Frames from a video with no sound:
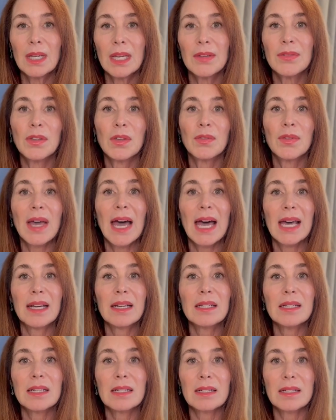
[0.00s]
If you've had
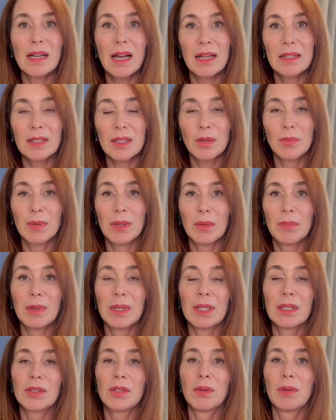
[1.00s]
an endoscopy
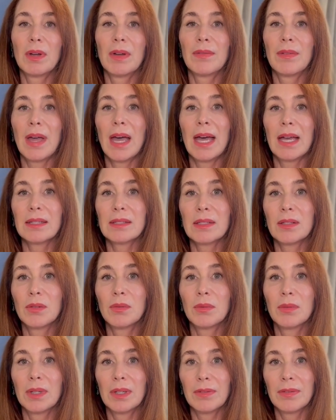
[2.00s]
because you have
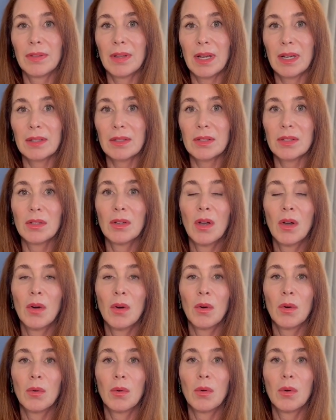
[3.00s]
acid reflux
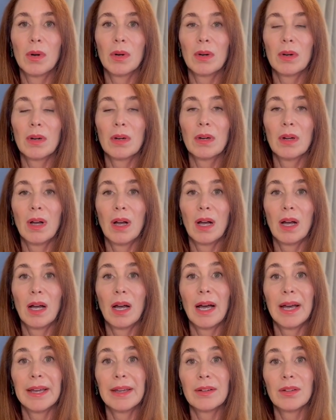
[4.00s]
or a
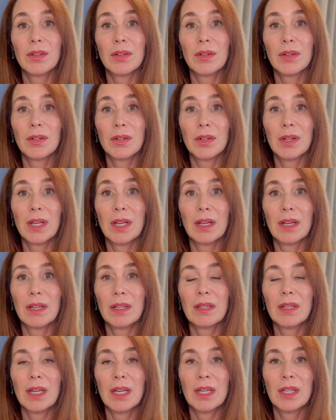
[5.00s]
hiatal
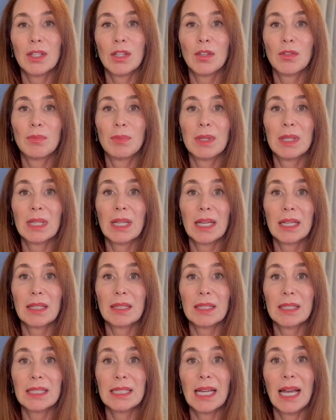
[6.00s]
hernia, you've been
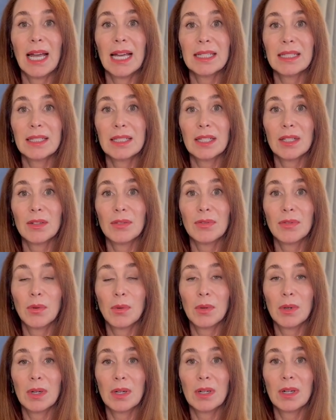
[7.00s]
likely tested
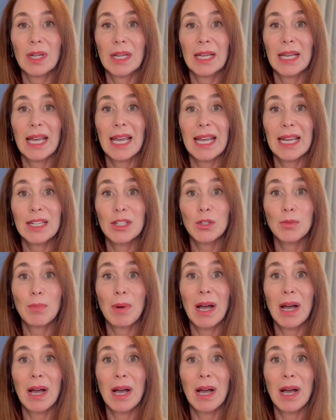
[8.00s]
for H.